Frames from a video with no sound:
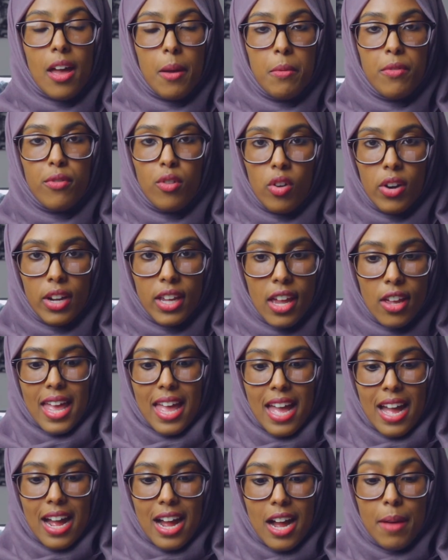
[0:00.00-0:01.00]
Before I get in,
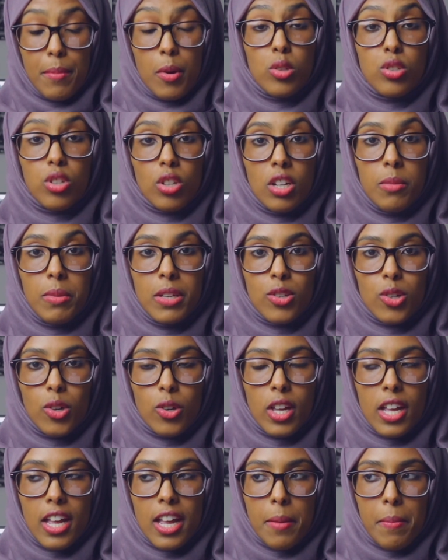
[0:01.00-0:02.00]
I'm also going to be
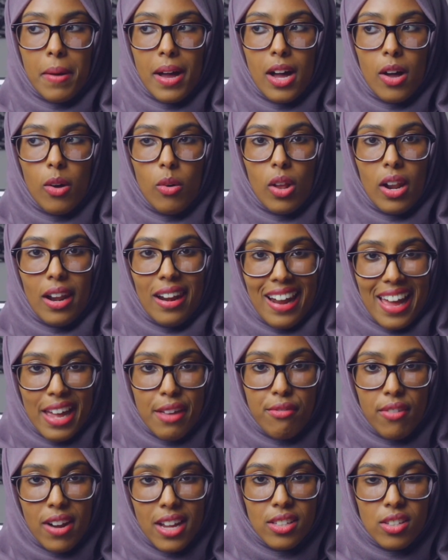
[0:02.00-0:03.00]
talking about
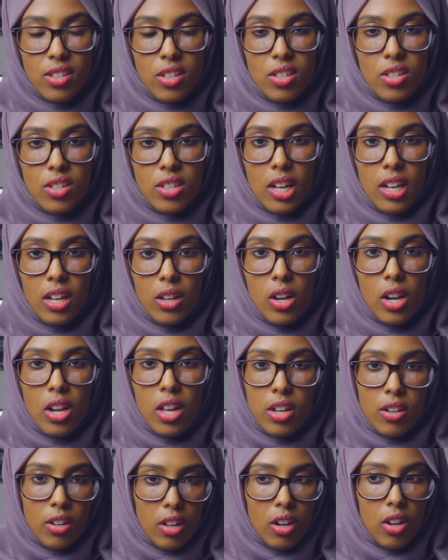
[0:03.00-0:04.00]
life lessons that I
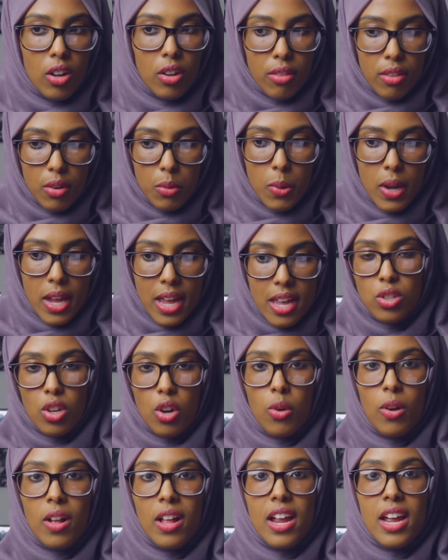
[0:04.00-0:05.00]
learned along the way,
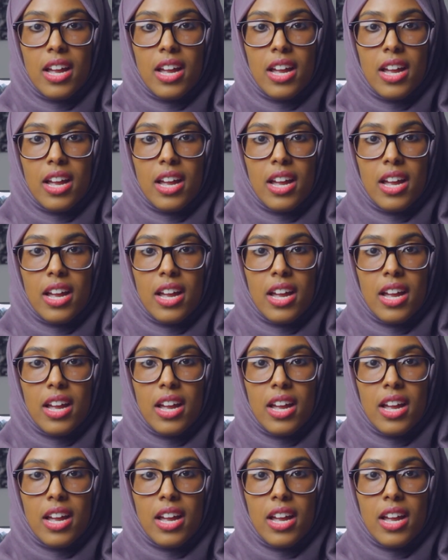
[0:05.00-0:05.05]
so